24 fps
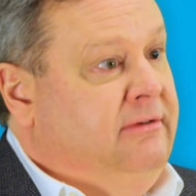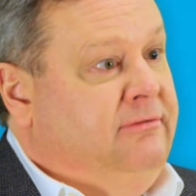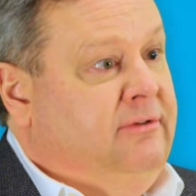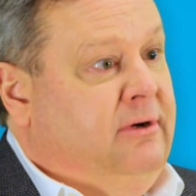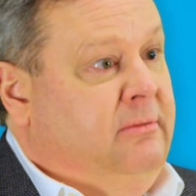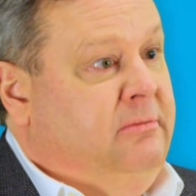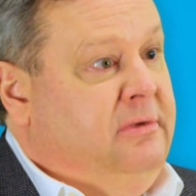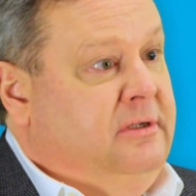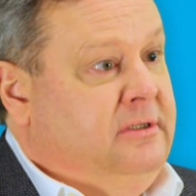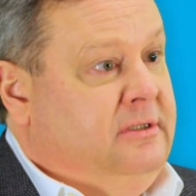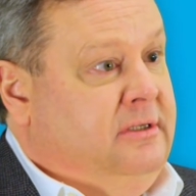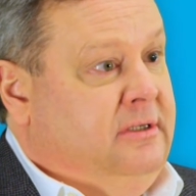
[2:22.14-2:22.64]
of our
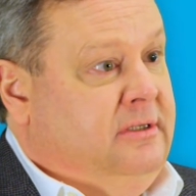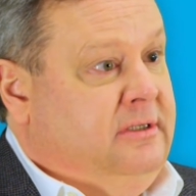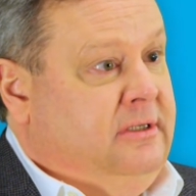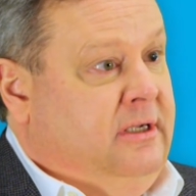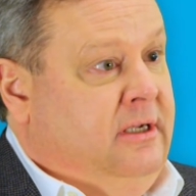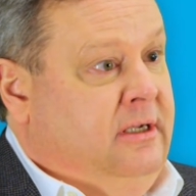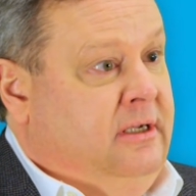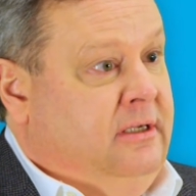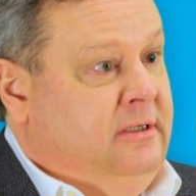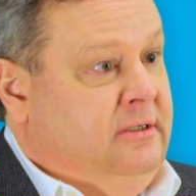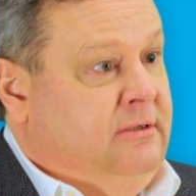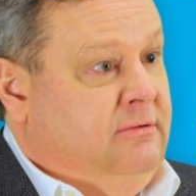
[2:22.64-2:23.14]
business
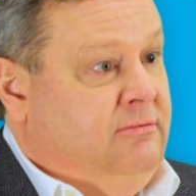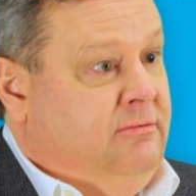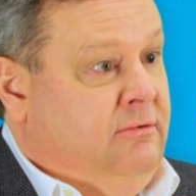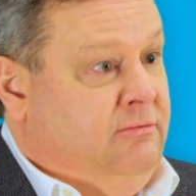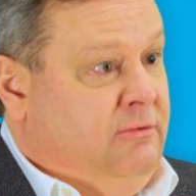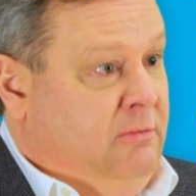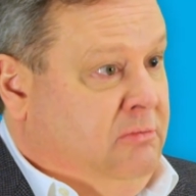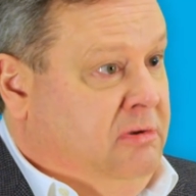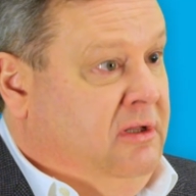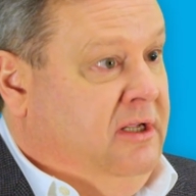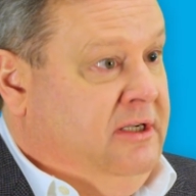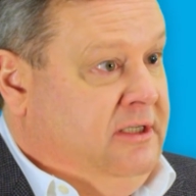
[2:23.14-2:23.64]
is
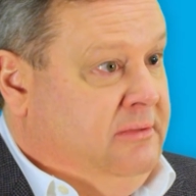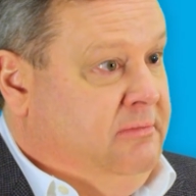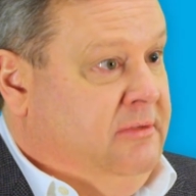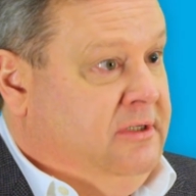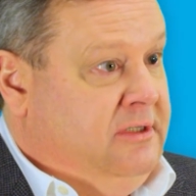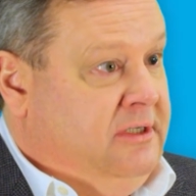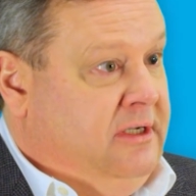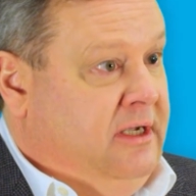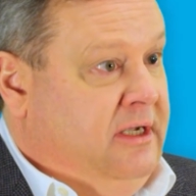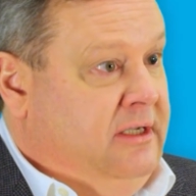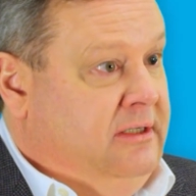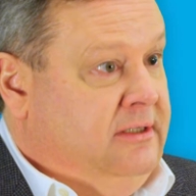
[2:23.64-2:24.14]

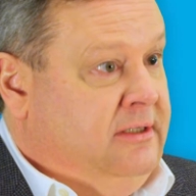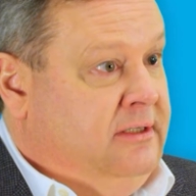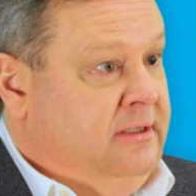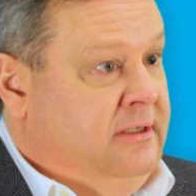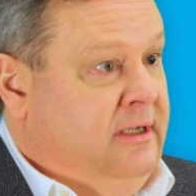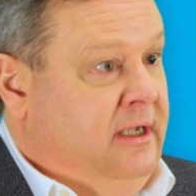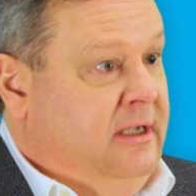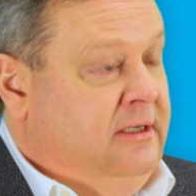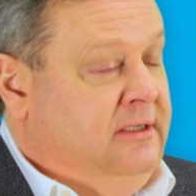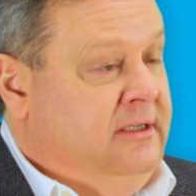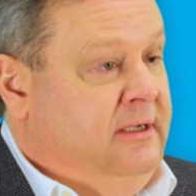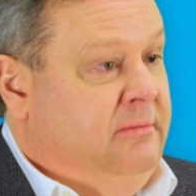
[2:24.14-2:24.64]
replacement sites.
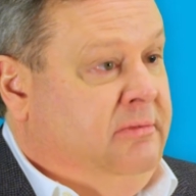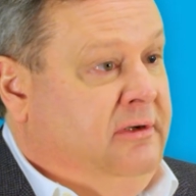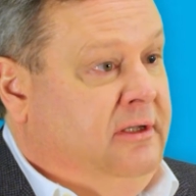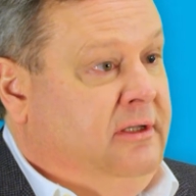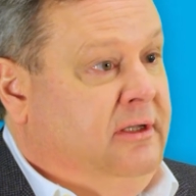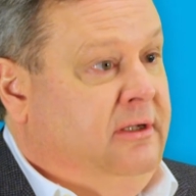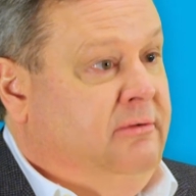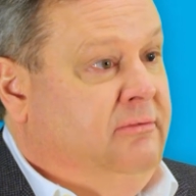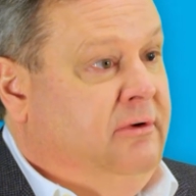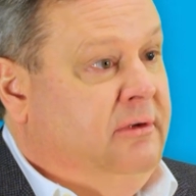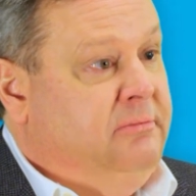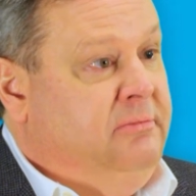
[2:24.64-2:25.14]
And
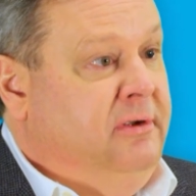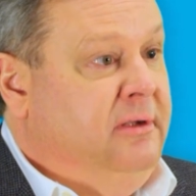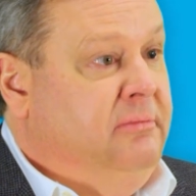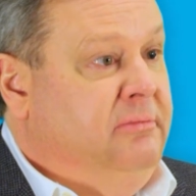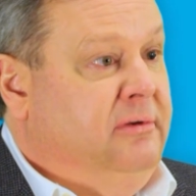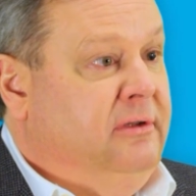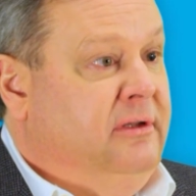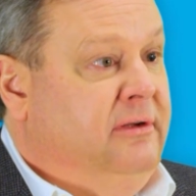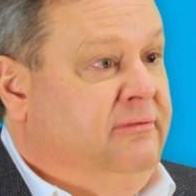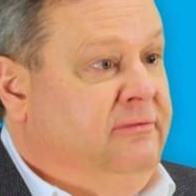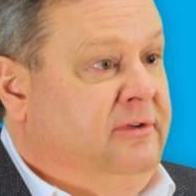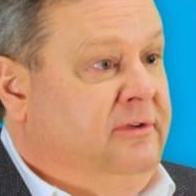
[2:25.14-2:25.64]
typically what
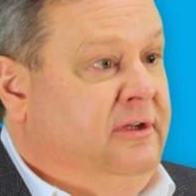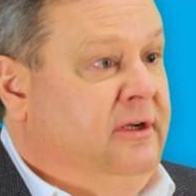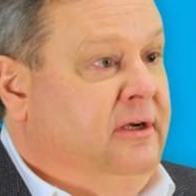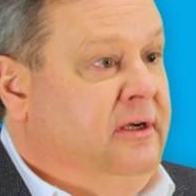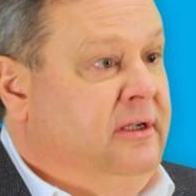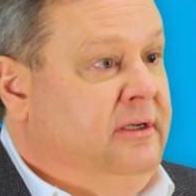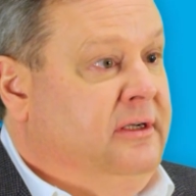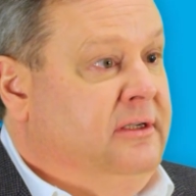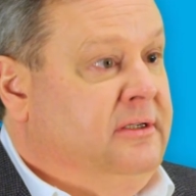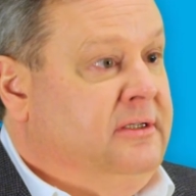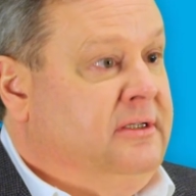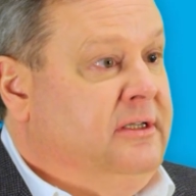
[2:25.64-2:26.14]
people have done is